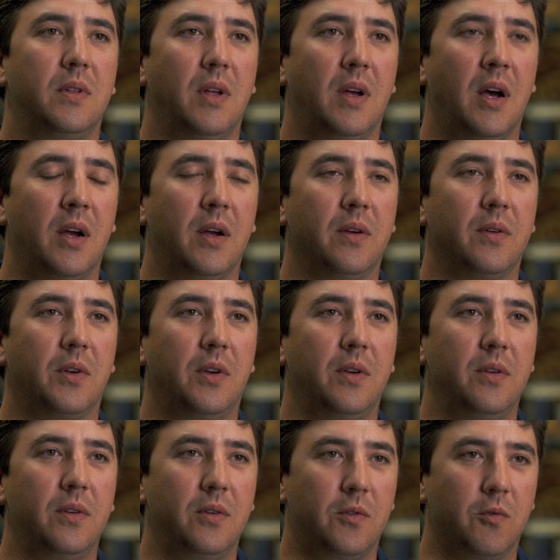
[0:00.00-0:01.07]
uh,
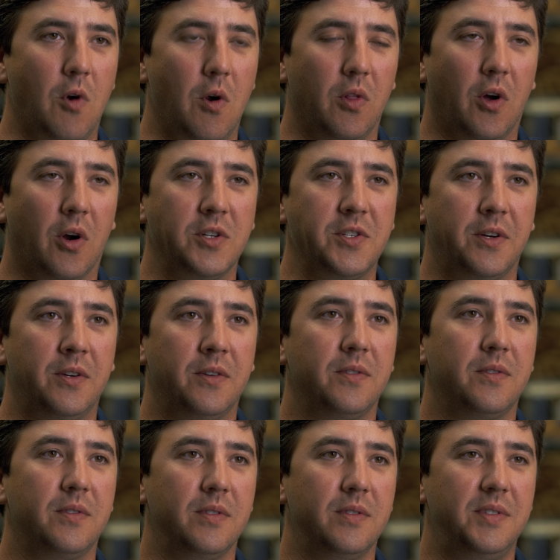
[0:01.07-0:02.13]
grow larger,
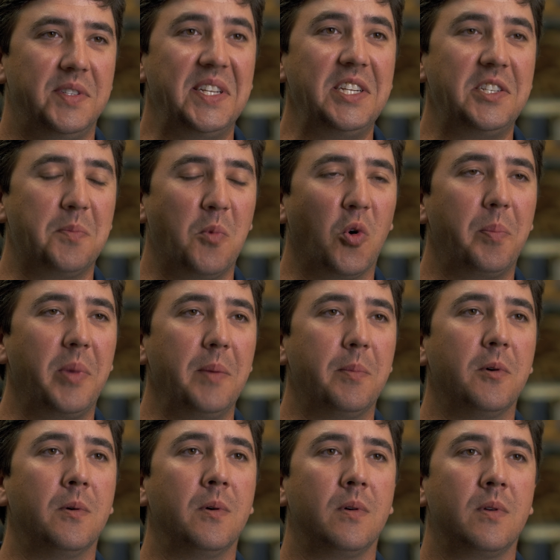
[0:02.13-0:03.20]
teach more people.